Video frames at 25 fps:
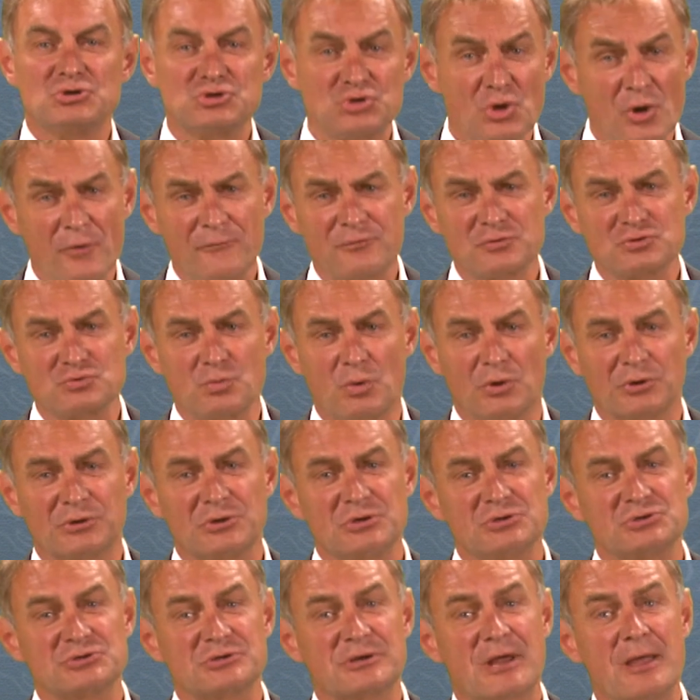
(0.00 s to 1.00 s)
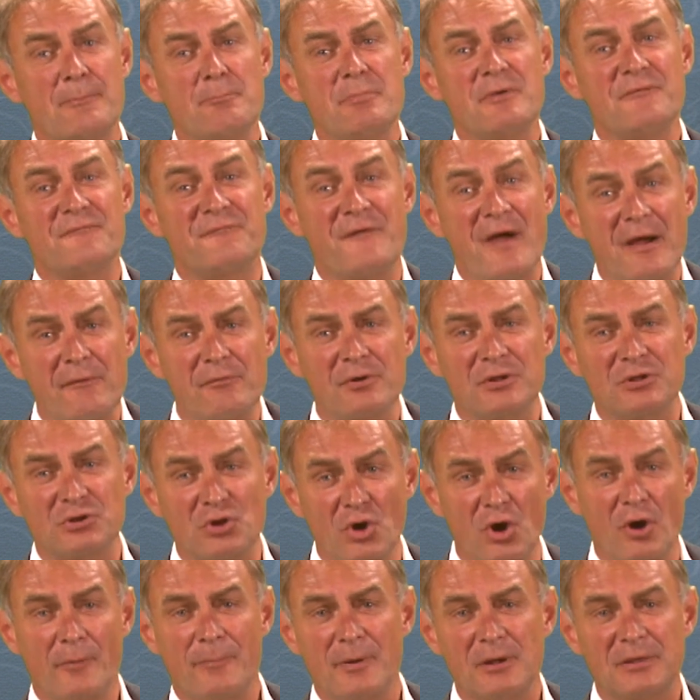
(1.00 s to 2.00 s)
Surface waters can be very
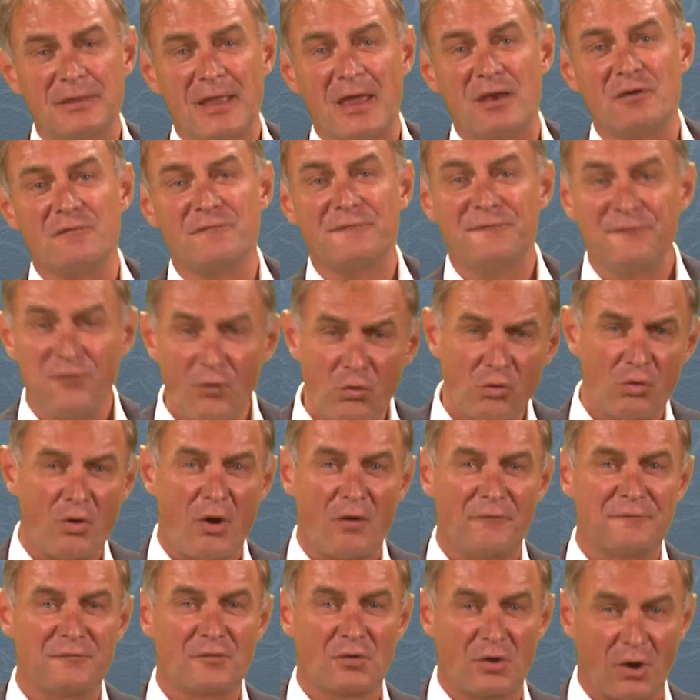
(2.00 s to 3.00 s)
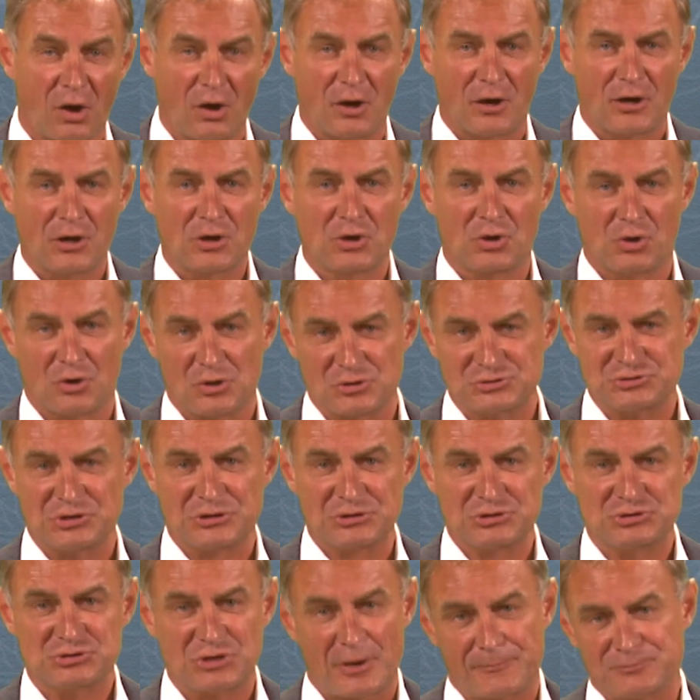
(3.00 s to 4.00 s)
turbid and full of
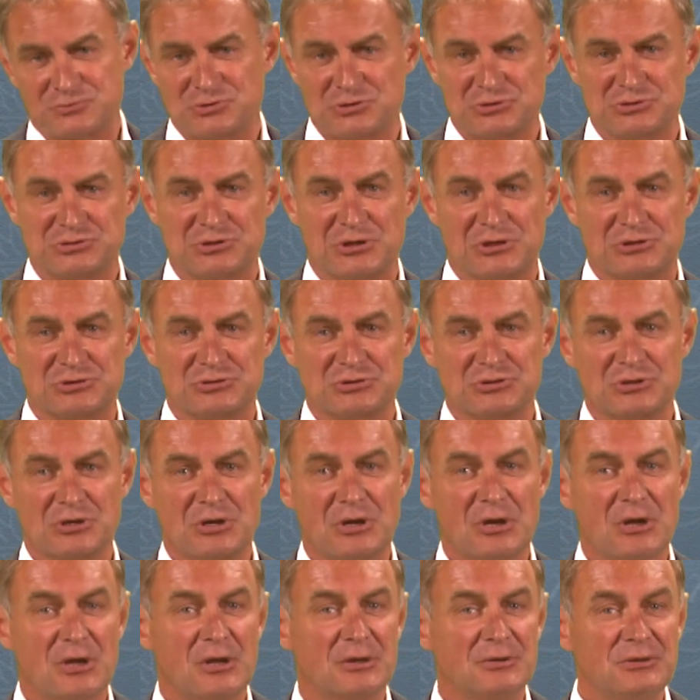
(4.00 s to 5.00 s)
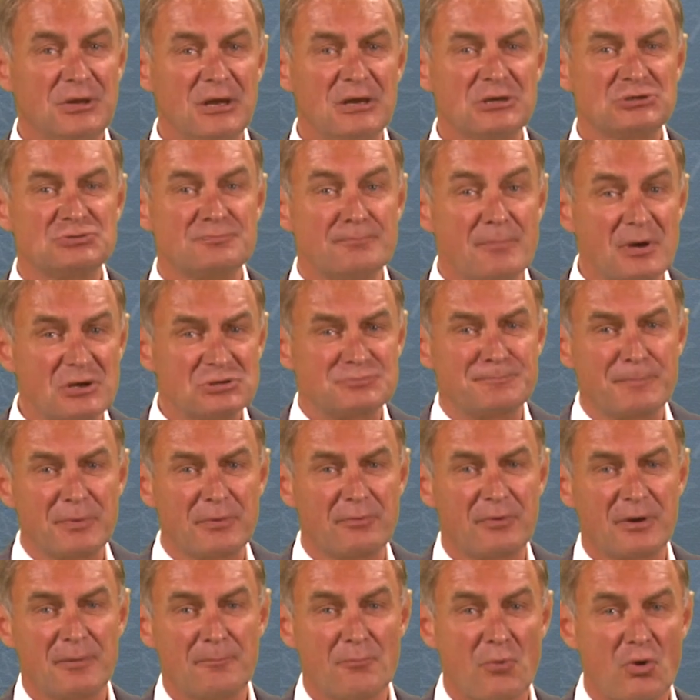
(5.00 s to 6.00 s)
color-causing substances. These must
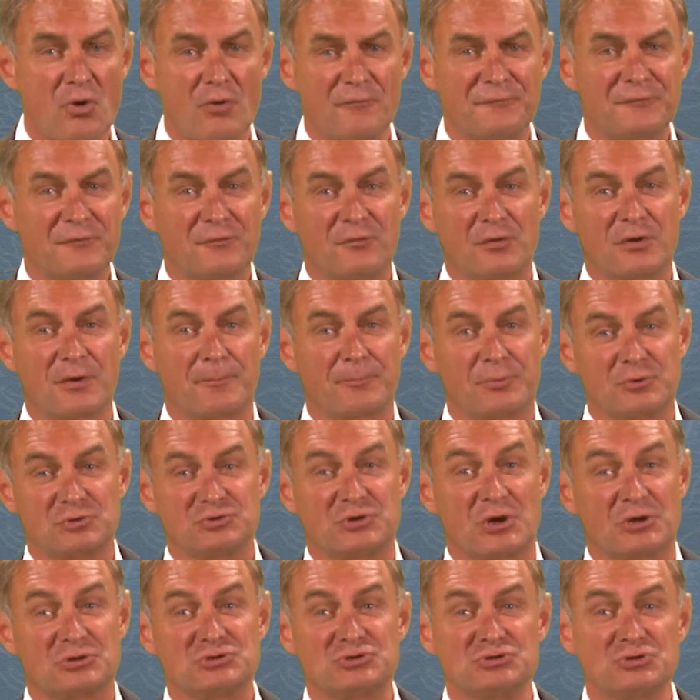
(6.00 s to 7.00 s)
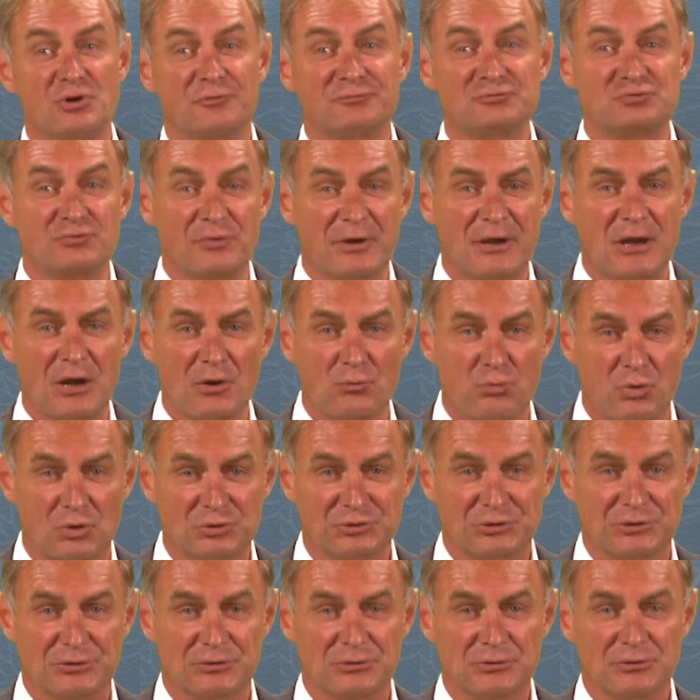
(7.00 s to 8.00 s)
be removed for the production of drinking
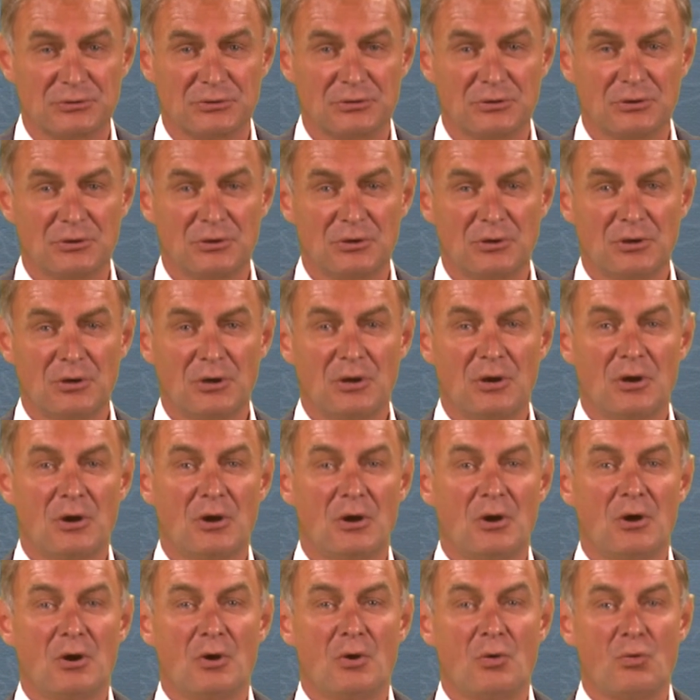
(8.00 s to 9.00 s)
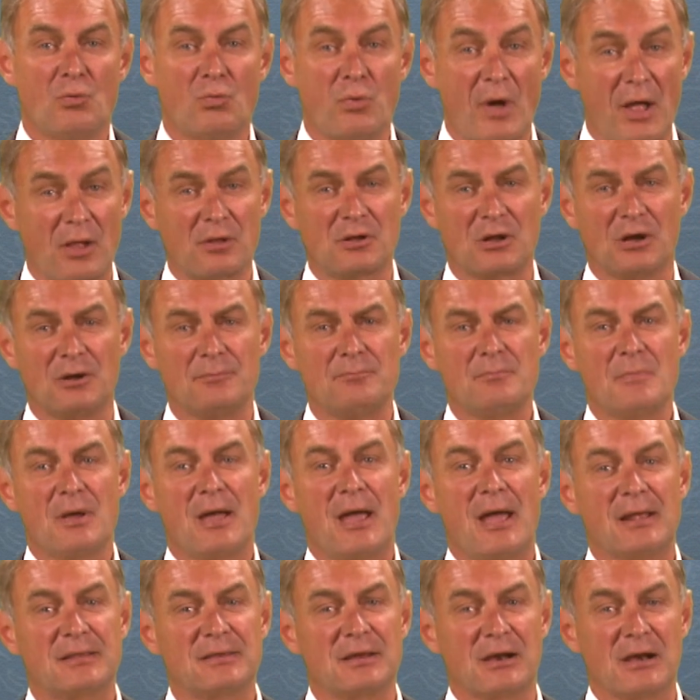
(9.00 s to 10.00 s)
water. Welcome
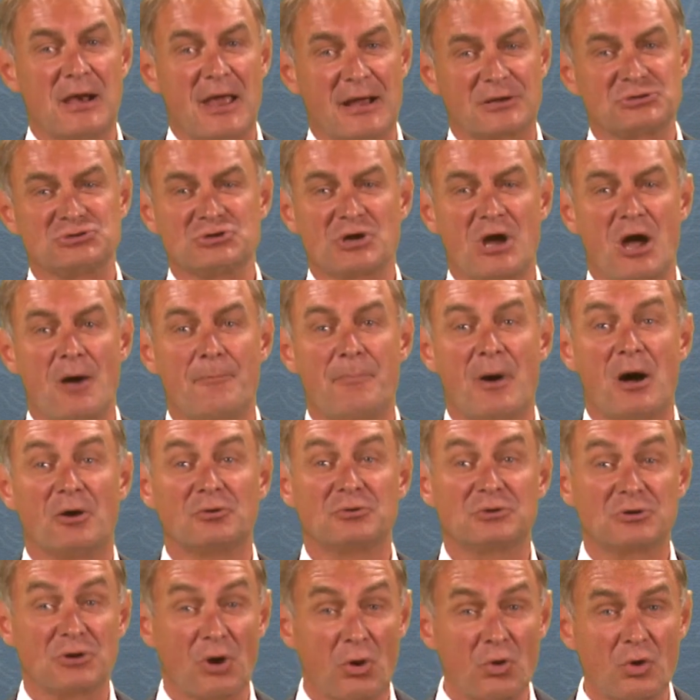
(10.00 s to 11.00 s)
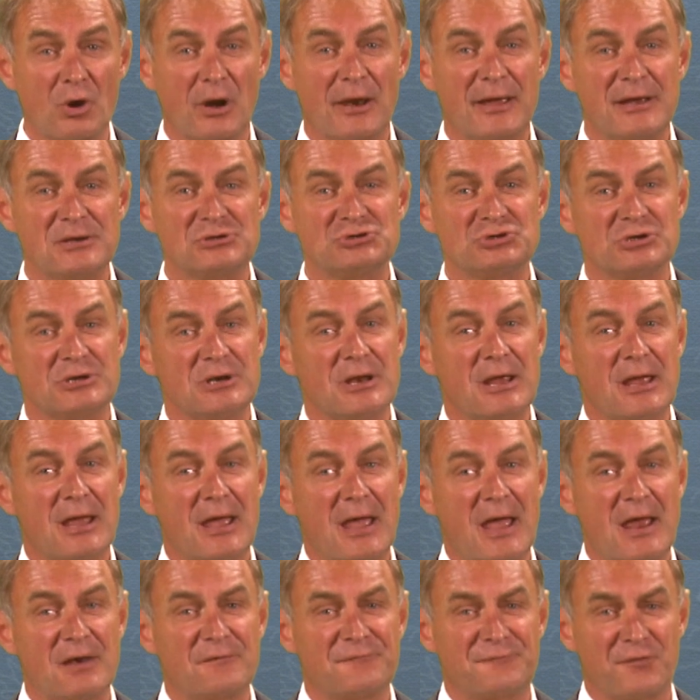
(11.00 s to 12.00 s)
at the lecture about coagulation
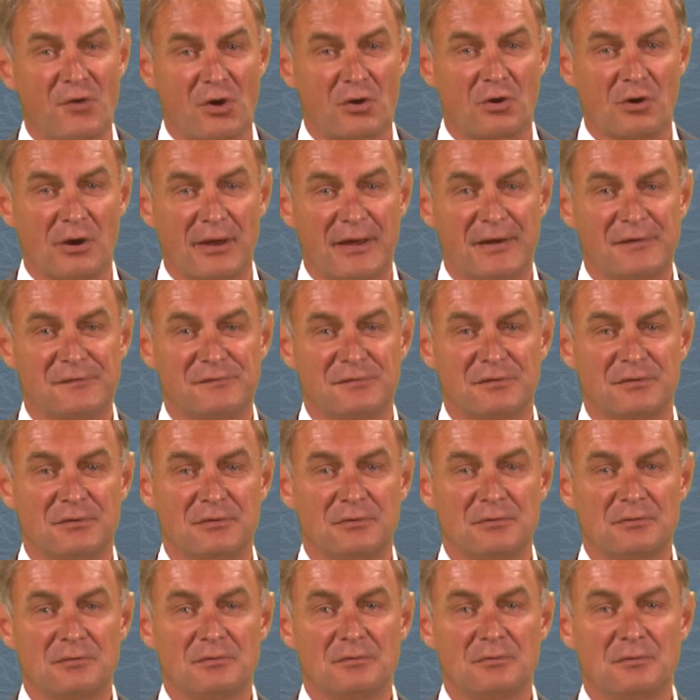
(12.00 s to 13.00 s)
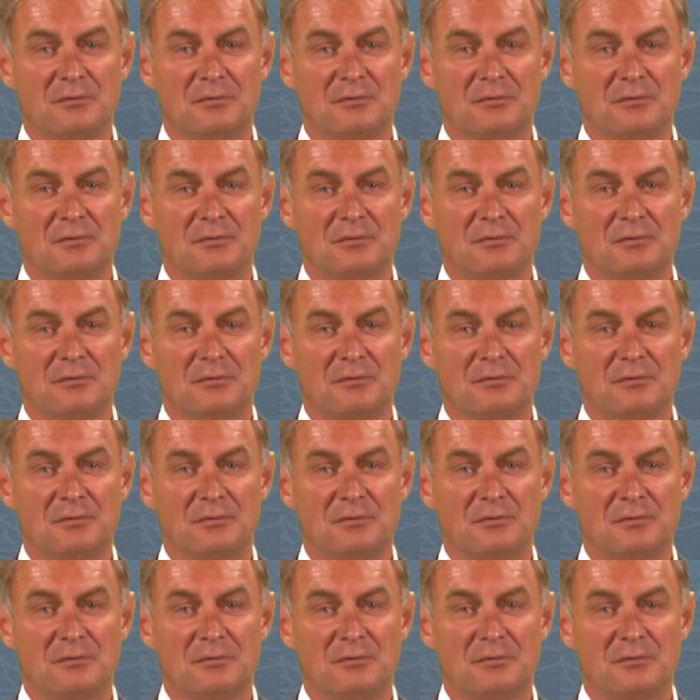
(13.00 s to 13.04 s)
and flocculation.